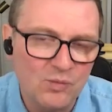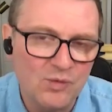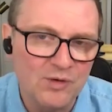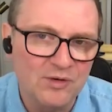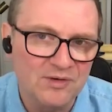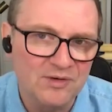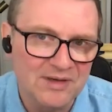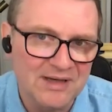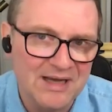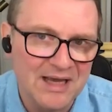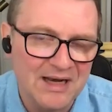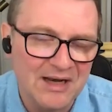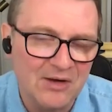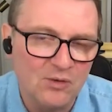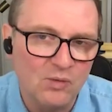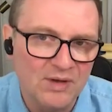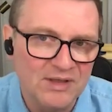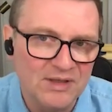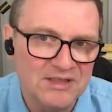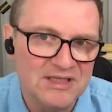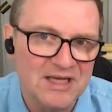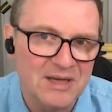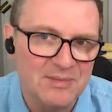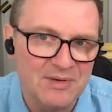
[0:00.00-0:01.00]
we're getting
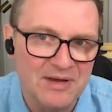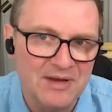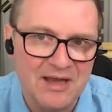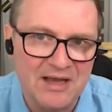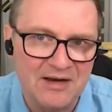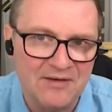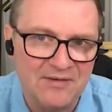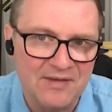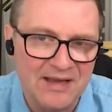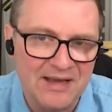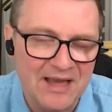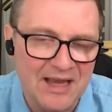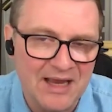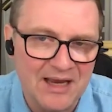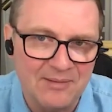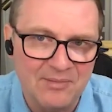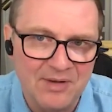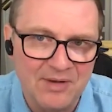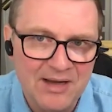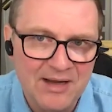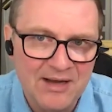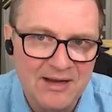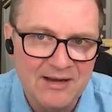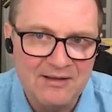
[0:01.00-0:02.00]
one step ahead of the game,
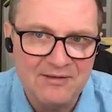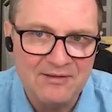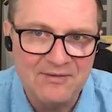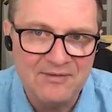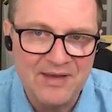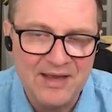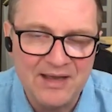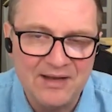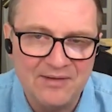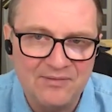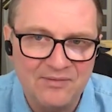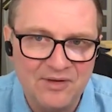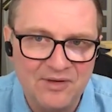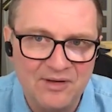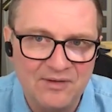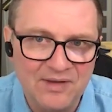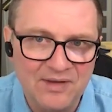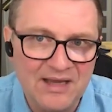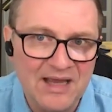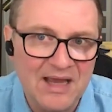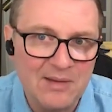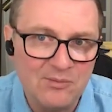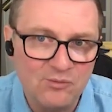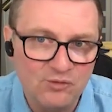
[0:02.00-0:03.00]
then
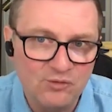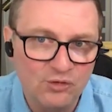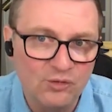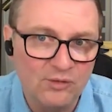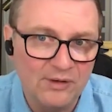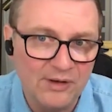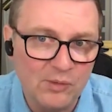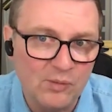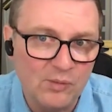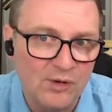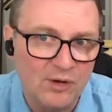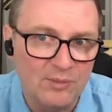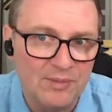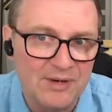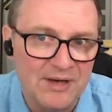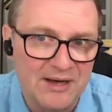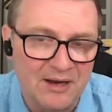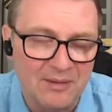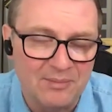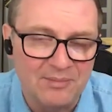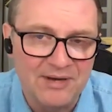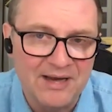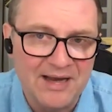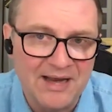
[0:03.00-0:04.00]
the game truly will be
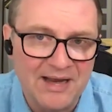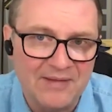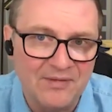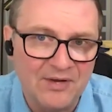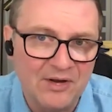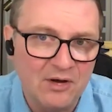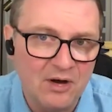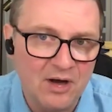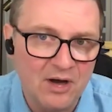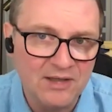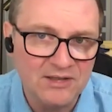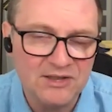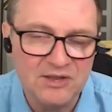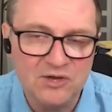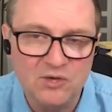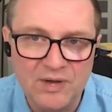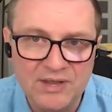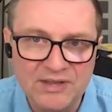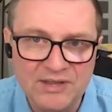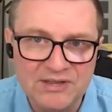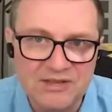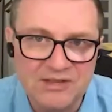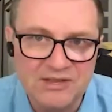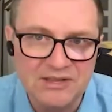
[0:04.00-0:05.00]
up. And the
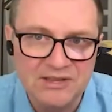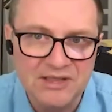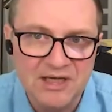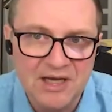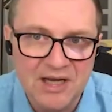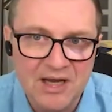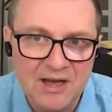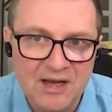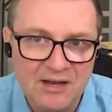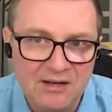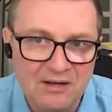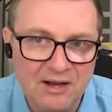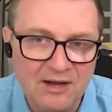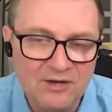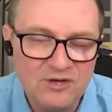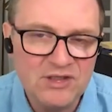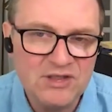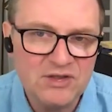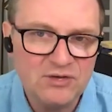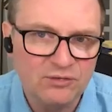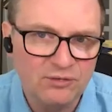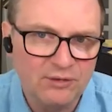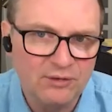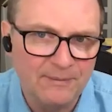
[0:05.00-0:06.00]
consequences, not
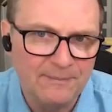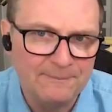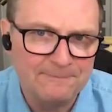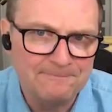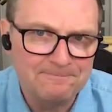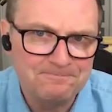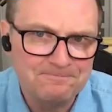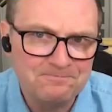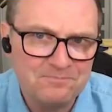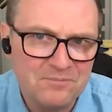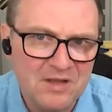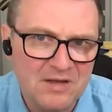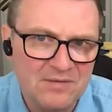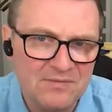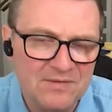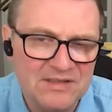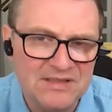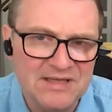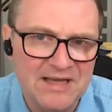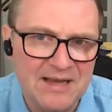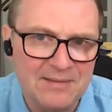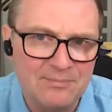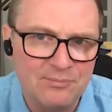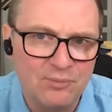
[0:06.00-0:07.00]
just from the
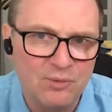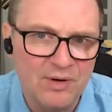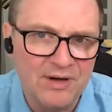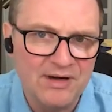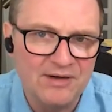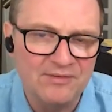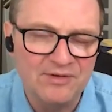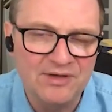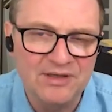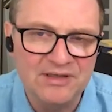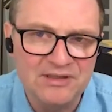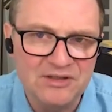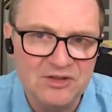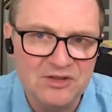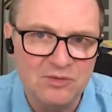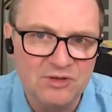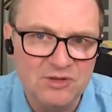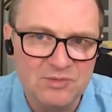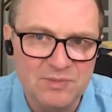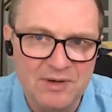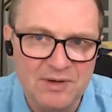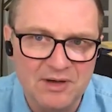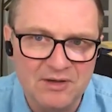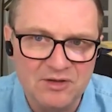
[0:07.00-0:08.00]
standpoint of
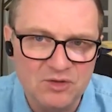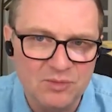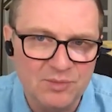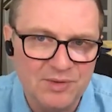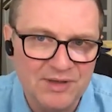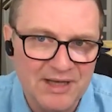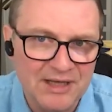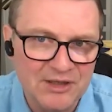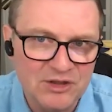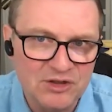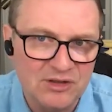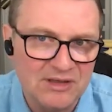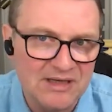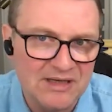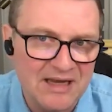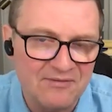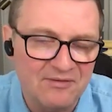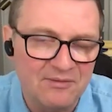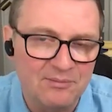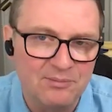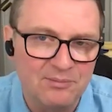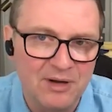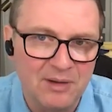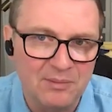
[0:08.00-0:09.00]
consumers, but also potentially
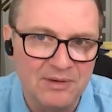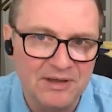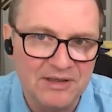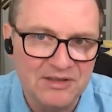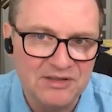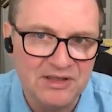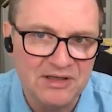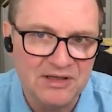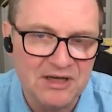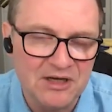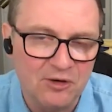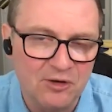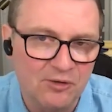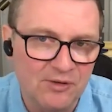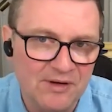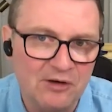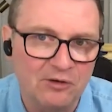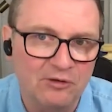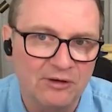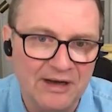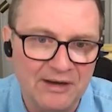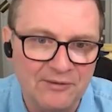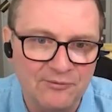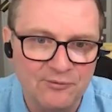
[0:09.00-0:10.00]
even public security
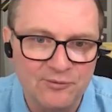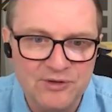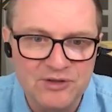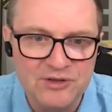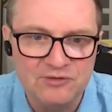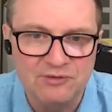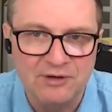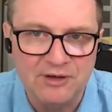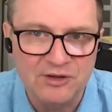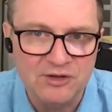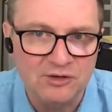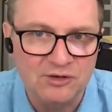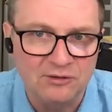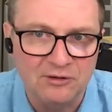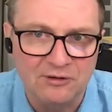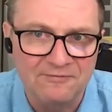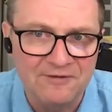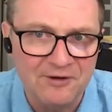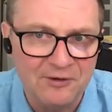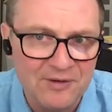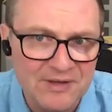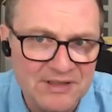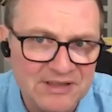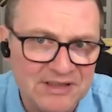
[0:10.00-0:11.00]
or infrastructure, are
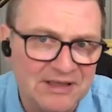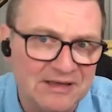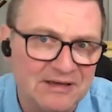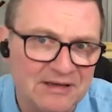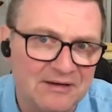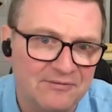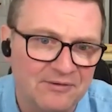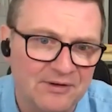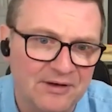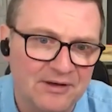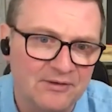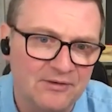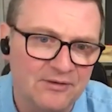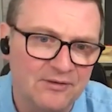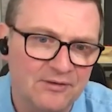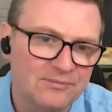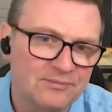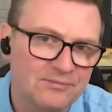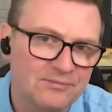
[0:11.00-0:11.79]
very significant.